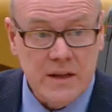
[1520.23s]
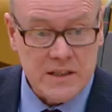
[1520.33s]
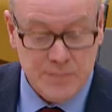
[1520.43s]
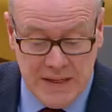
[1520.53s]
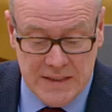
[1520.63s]

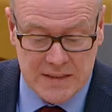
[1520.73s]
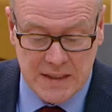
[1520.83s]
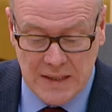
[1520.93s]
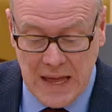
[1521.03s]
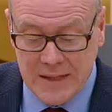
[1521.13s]
This means
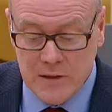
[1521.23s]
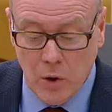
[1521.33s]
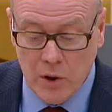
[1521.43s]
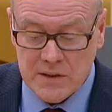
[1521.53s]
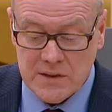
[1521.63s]
that
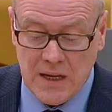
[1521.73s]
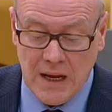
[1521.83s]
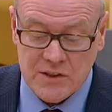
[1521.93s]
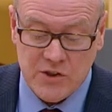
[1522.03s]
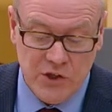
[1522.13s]
landlords
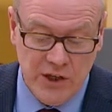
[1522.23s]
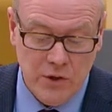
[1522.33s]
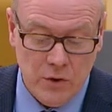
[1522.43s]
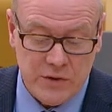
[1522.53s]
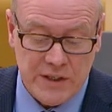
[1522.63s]
as
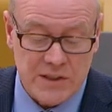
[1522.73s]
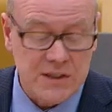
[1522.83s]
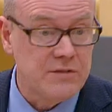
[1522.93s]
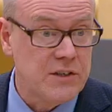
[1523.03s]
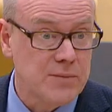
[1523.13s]
duty
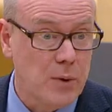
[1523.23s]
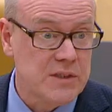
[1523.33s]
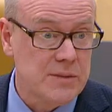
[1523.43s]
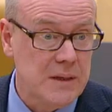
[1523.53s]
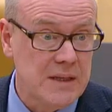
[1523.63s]
holders have
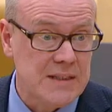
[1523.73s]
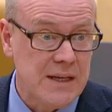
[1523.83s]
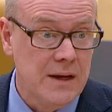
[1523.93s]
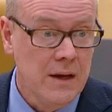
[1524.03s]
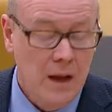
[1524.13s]

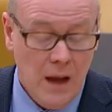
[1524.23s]
responsibility